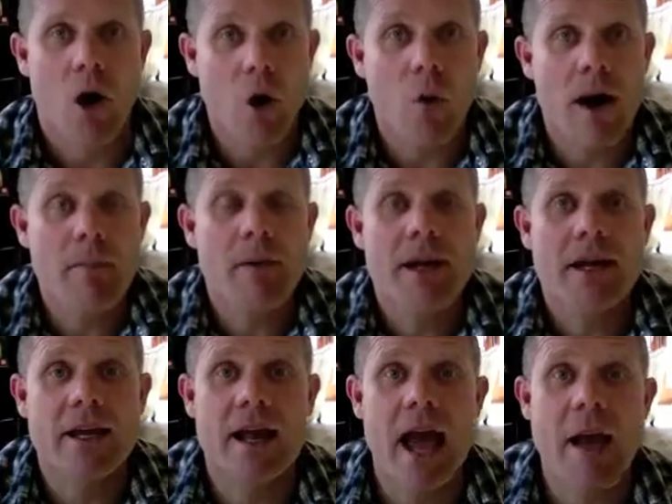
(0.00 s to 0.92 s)
Oh, I bet
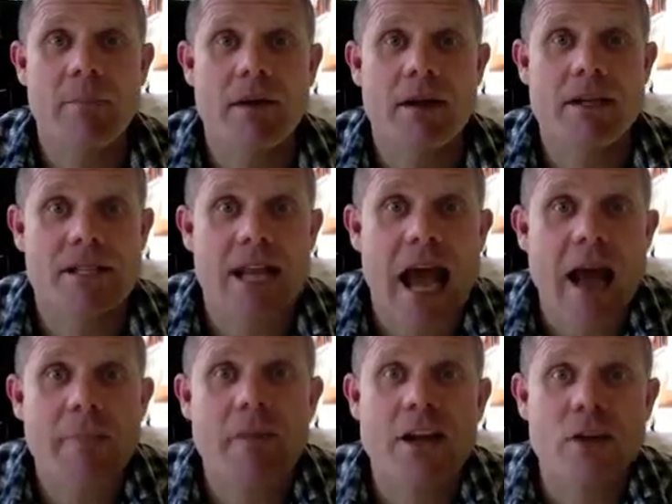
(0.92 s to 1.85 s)
it could happen because it
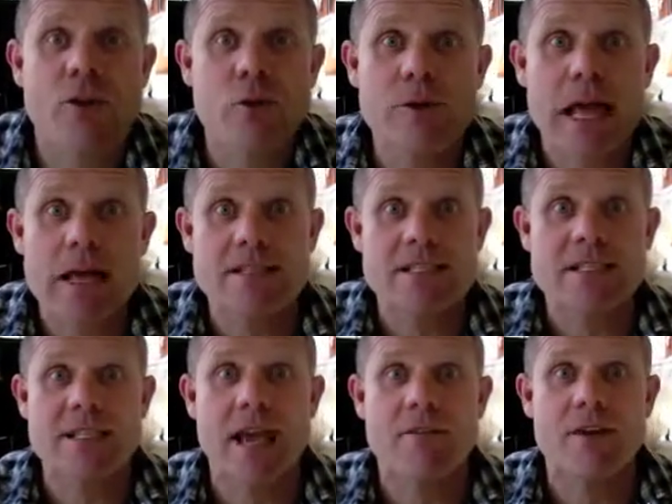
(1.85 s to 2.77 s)
happened in
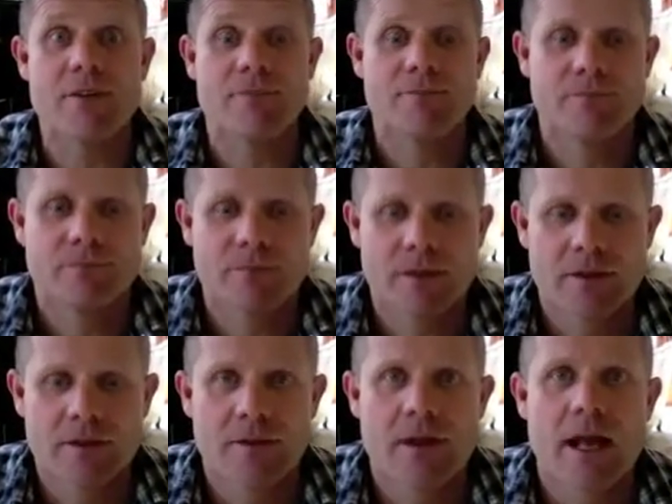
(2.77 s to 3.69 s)
2007.
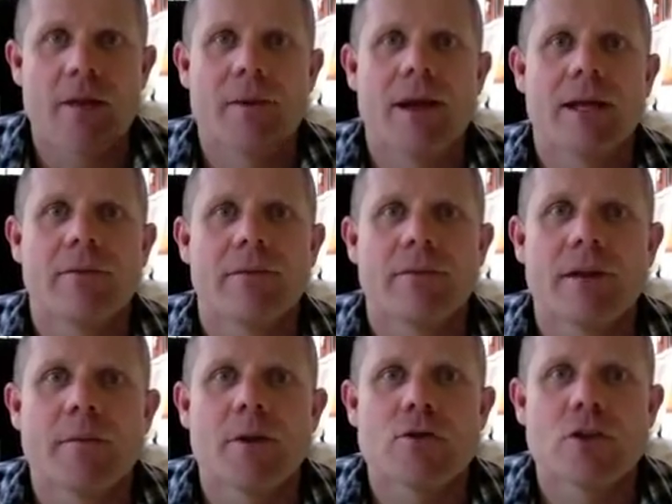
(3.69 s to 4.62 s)
Anyway,
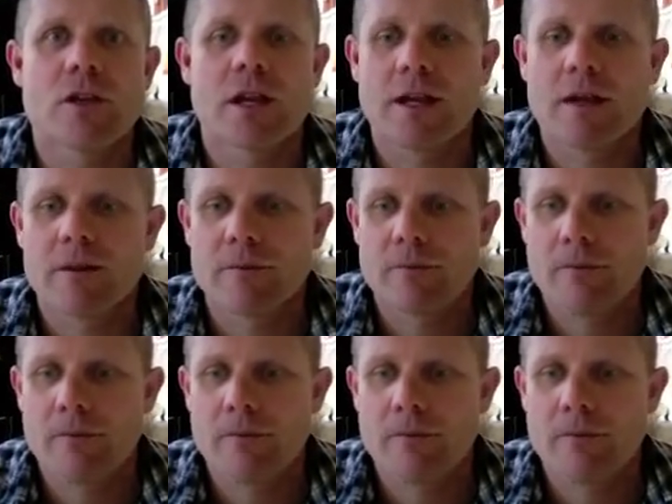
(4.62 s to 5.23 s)
let me know what you think.